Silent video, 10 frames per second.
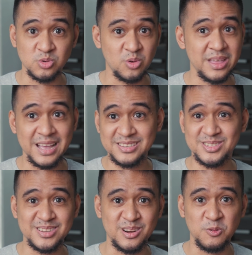So
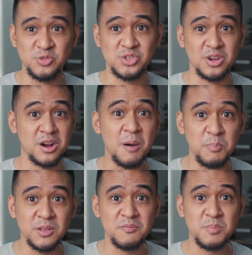that's, just a
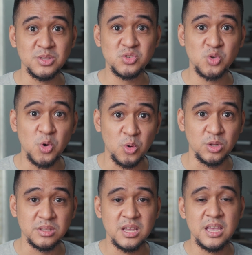couple of months
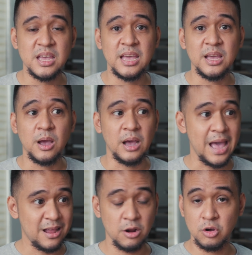old
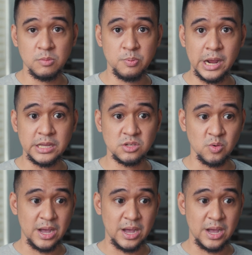at a good price. So